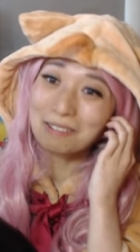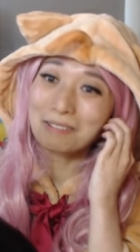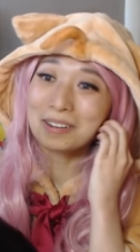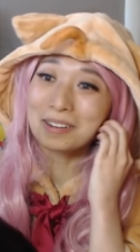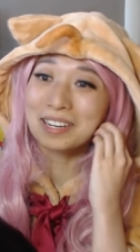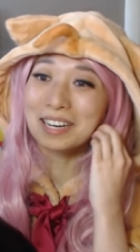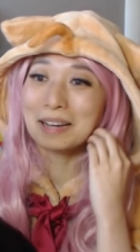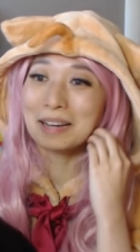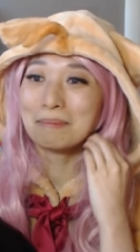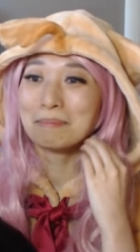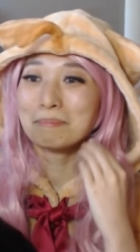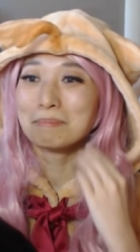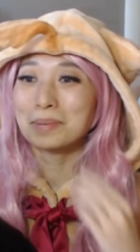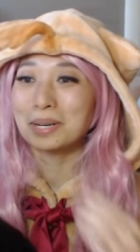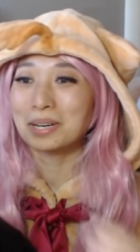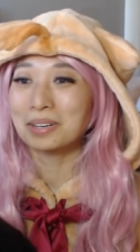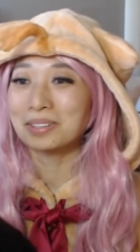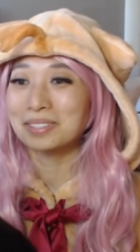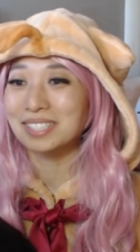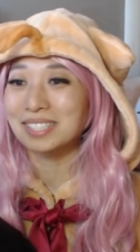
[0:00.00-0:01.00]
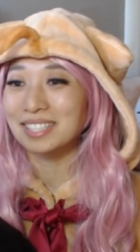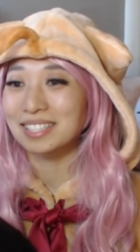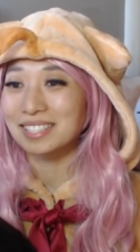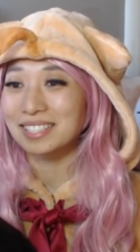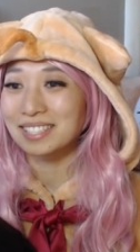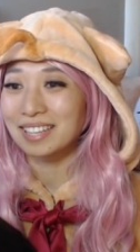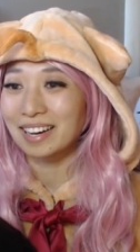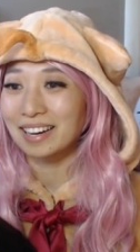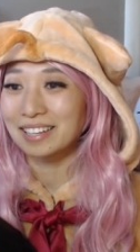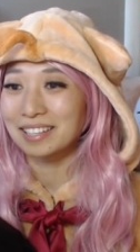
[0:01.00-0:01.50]
What I'm most
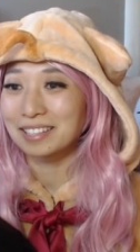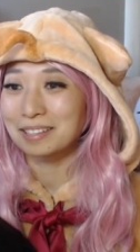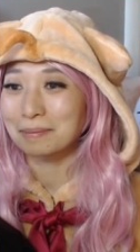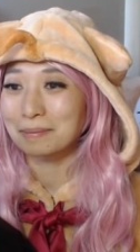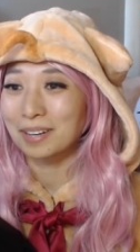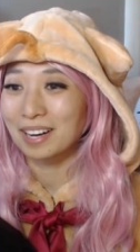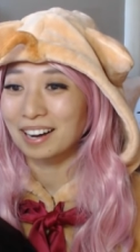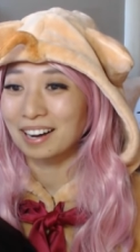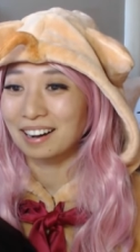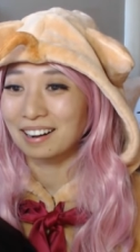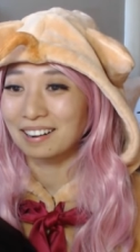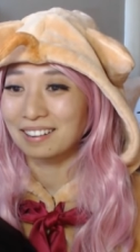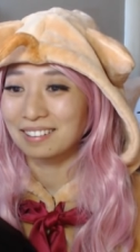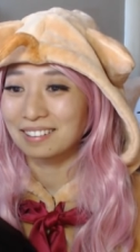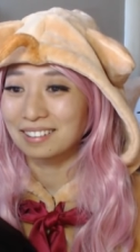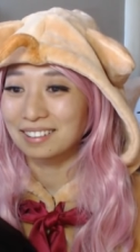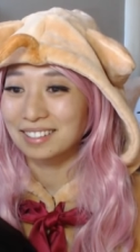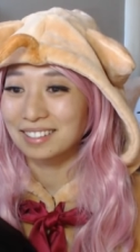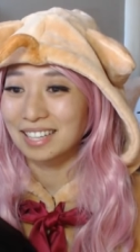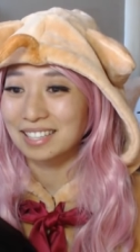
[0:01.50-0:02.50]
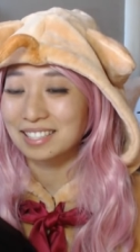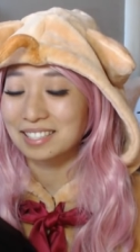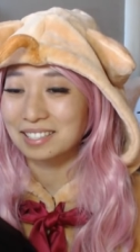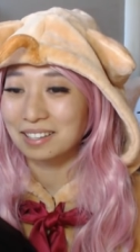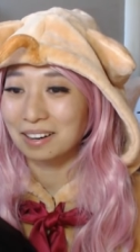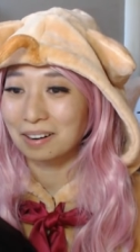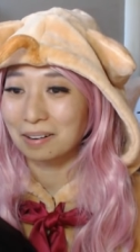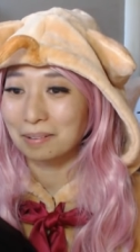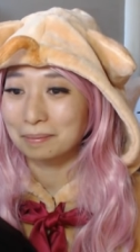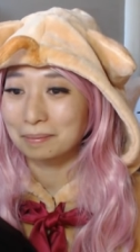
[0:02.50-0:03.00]
excited about. Let's
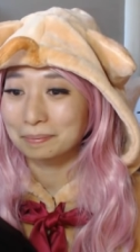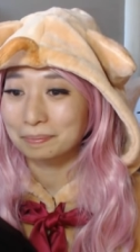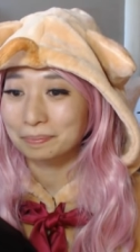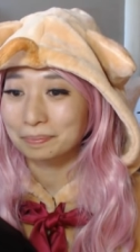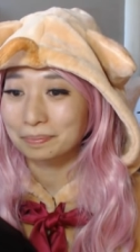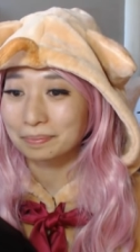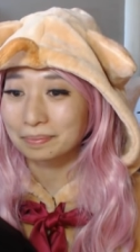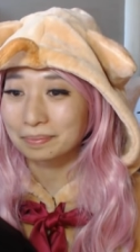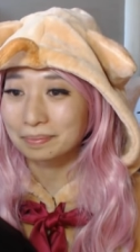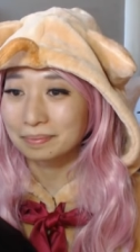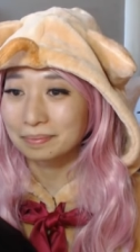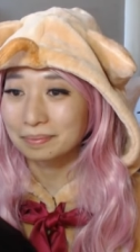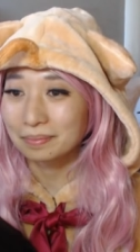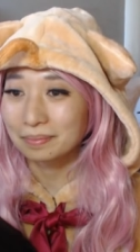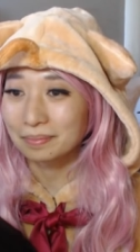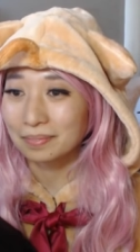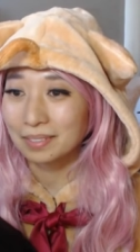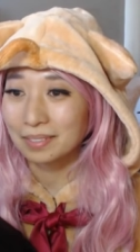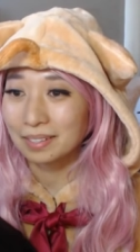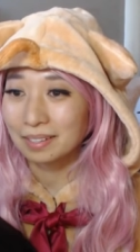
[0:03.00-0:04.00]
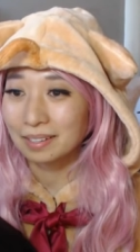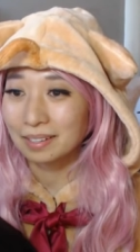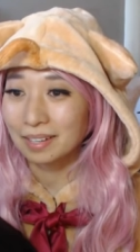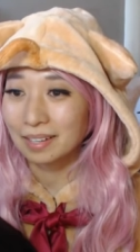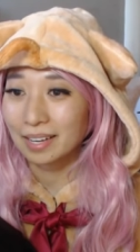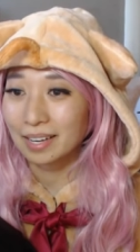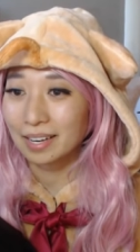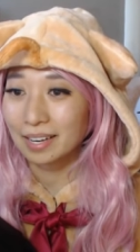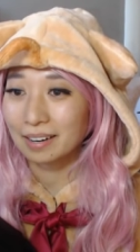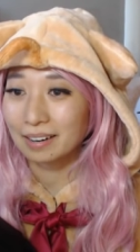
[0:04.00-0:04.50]
go.
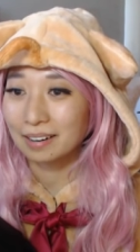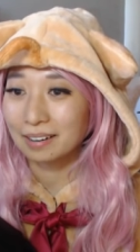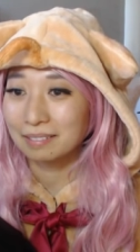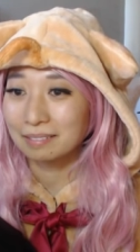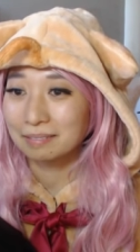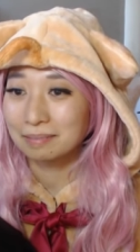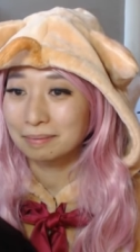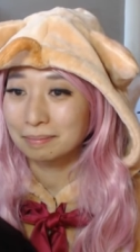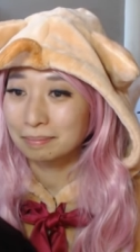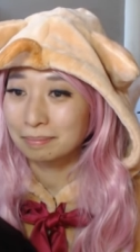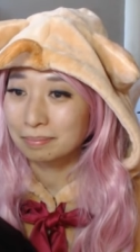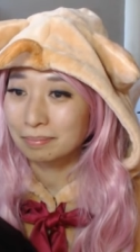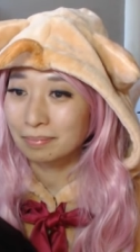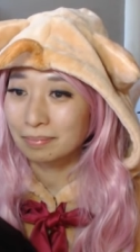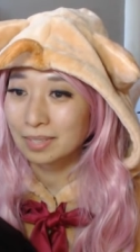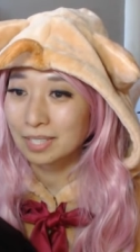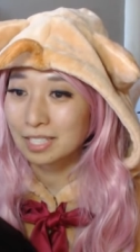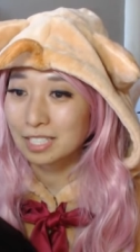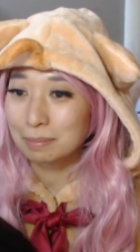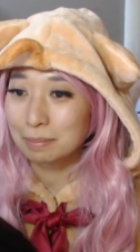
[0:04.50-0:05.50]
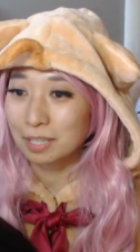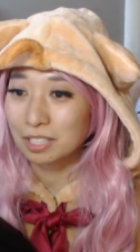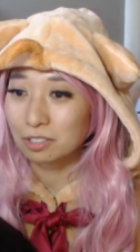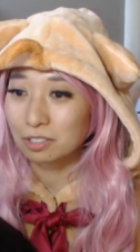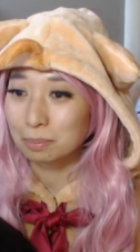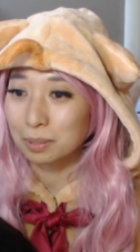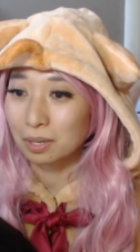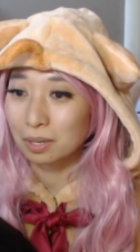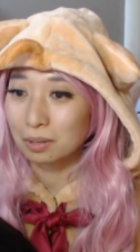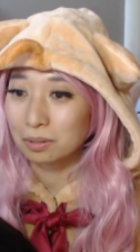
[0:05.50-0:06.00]
Here,
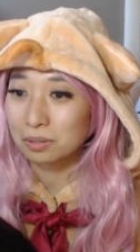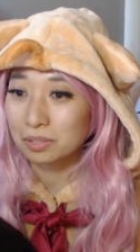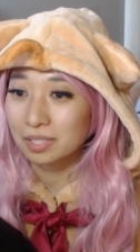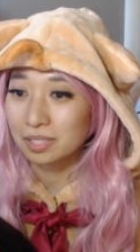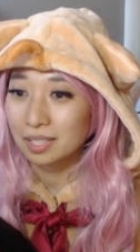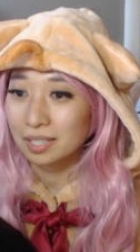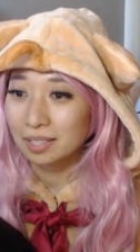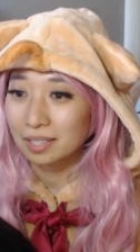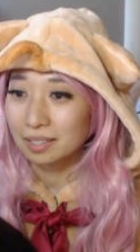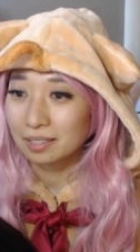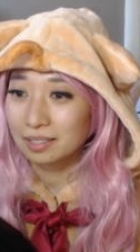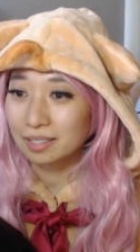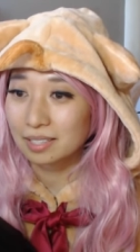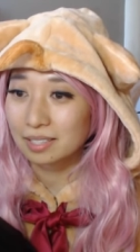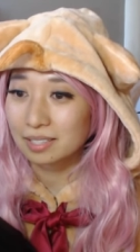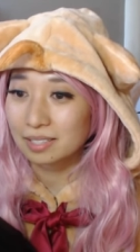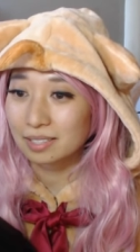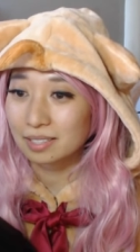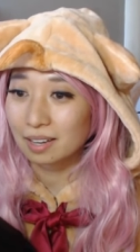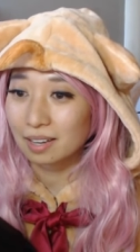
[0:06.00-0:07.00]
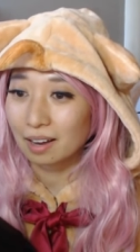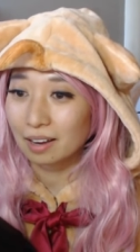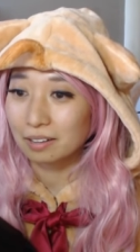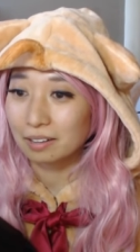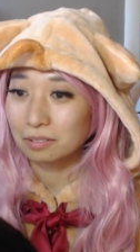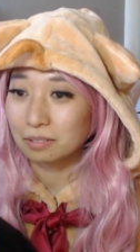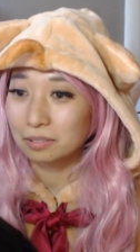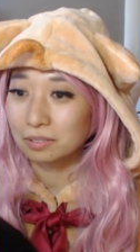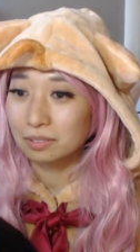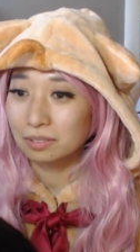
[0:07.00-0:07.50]
special pose. This, I
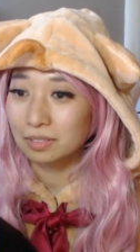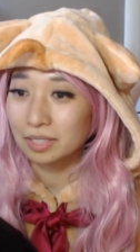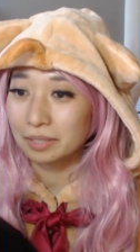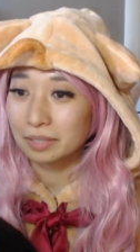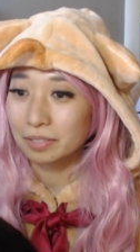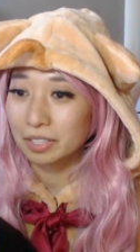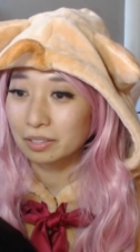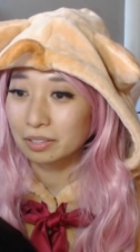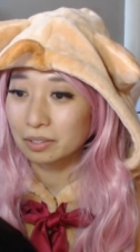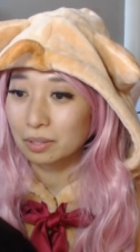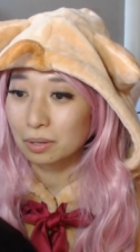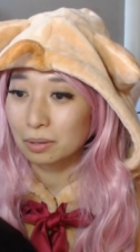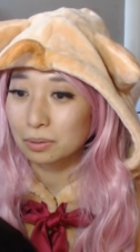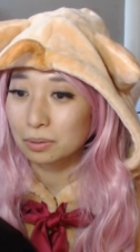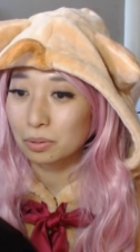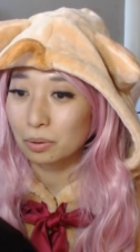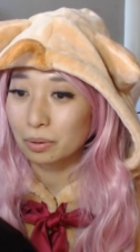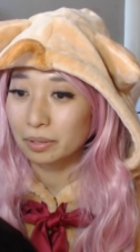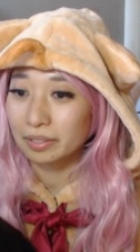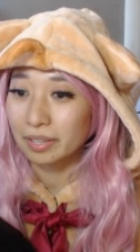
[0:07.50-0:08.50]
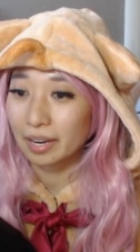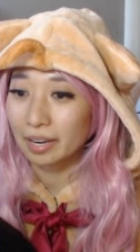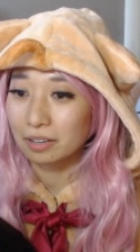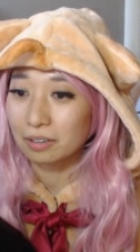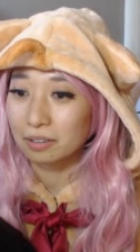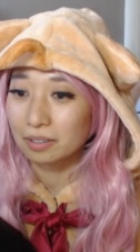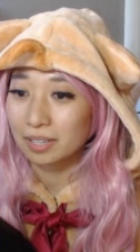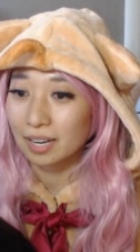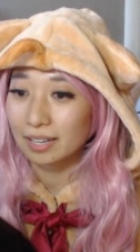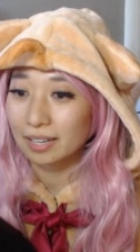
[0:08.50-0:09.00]
don't even know,
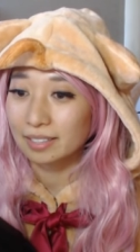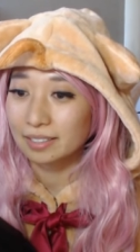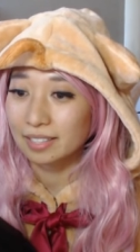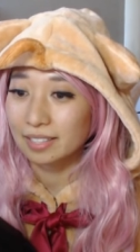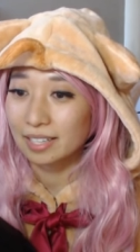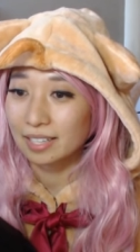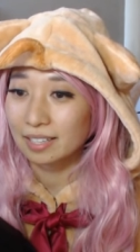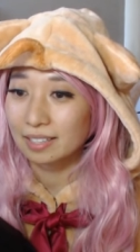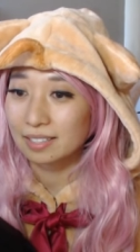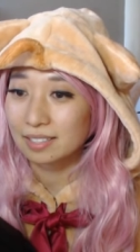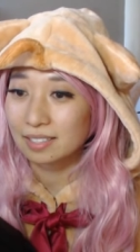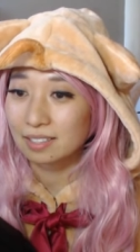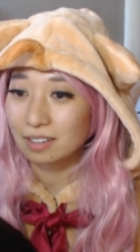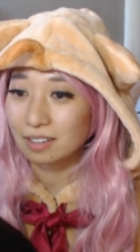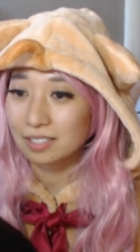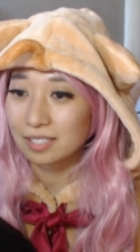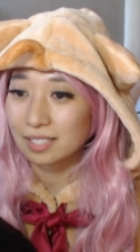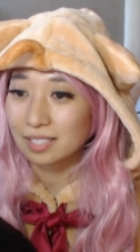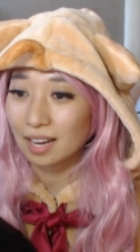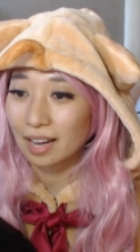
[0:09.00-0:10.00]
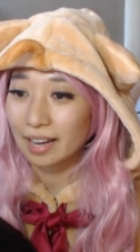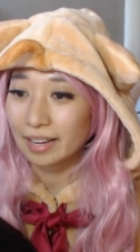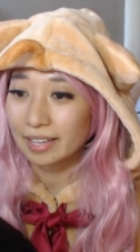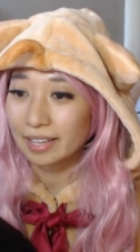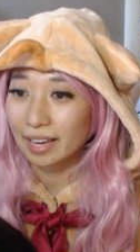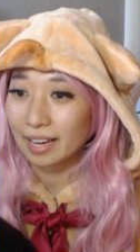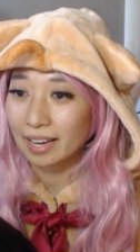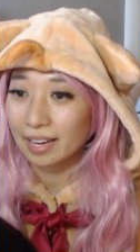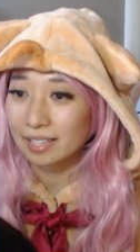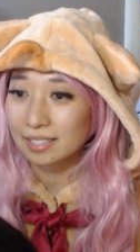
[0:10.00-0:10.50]
tornado kind of thing. It's called Sky
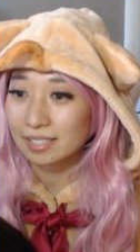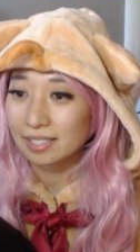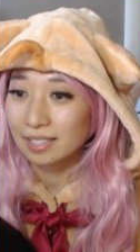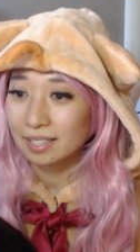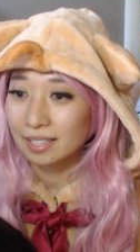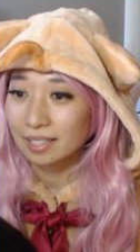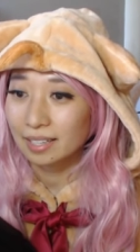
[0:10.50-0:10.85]
Gaze.